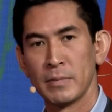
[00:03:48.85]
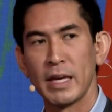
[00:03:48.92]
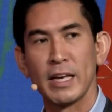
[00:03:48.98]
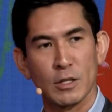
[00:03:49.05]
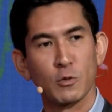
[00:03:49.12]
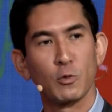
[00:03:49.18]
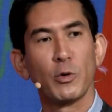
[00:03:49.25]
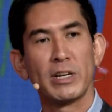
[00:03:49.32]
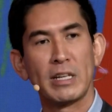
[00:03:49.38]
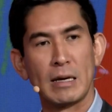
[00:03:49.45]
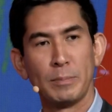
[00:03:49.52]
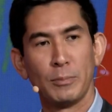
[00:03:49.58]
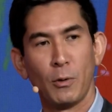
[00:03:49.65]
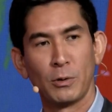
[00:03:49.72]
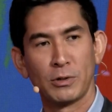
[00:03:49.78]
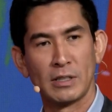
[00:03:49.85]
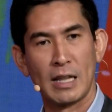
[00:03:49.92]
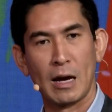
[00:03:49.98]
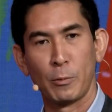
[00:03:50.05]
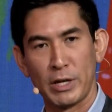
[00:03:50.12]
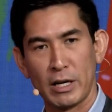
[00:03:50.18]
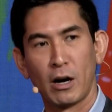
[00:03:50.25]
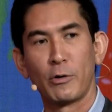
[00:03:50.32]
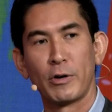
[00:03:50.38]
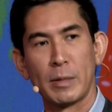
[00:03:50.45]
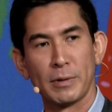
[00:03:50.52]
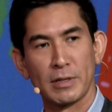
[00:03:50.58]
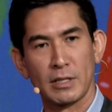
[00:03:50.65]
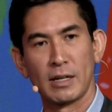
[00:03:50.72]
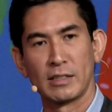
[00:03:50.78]
it's really important that we are
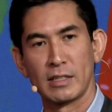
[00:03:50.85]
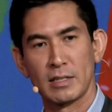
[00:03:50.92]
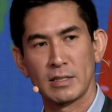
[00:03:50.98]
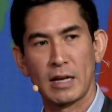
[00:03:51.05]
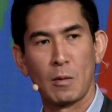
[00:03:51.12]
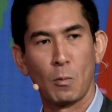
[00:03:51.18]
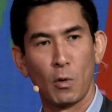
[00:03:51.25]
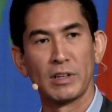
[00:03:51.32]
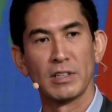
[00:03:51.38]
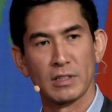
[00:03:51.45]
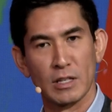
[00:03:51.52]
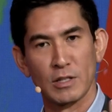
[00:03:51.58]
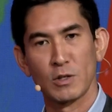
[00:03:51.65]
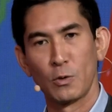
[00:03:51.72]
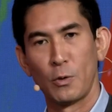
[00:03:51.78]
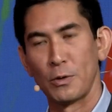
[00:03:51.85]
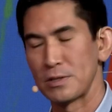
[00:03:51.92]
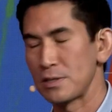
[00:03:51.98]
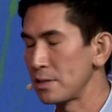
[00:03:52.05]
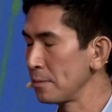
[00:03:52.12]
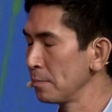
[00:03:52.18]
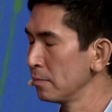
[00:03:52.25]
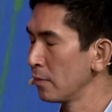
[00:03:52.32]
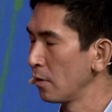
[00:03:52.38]
able to understand what is the source